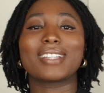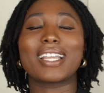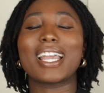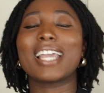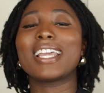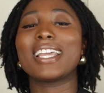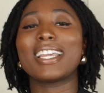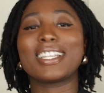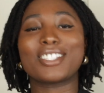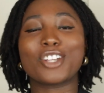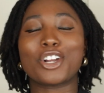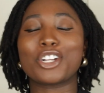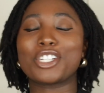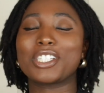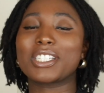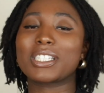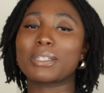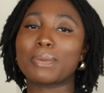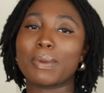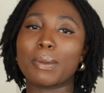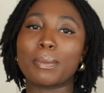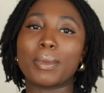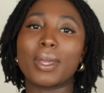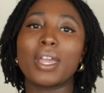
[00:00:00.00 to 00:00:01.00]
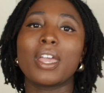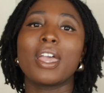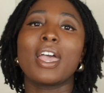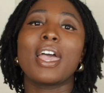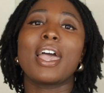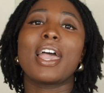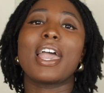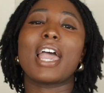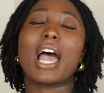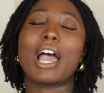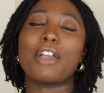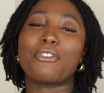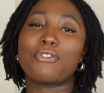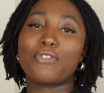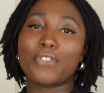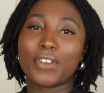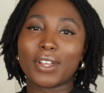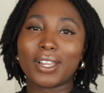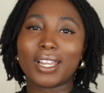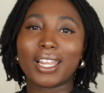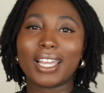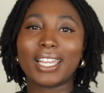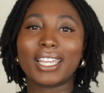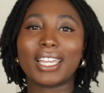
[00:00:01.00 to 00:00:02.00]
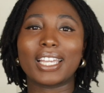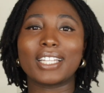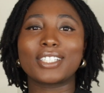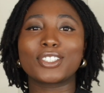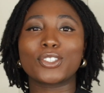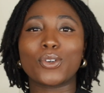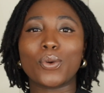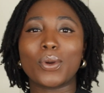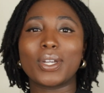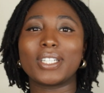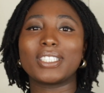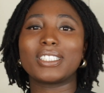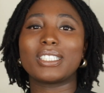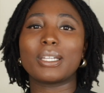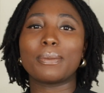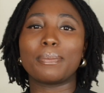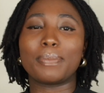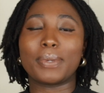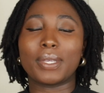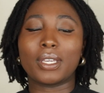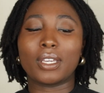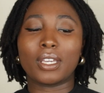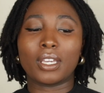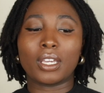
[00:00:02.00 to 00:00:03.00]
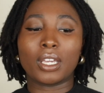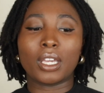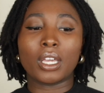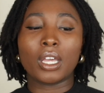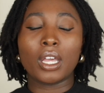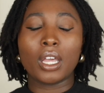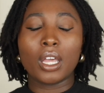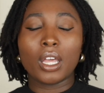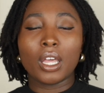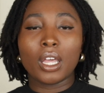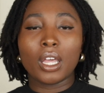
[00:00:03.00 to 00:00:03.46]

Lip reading: It's hard to explain, but I feel like it's going to be.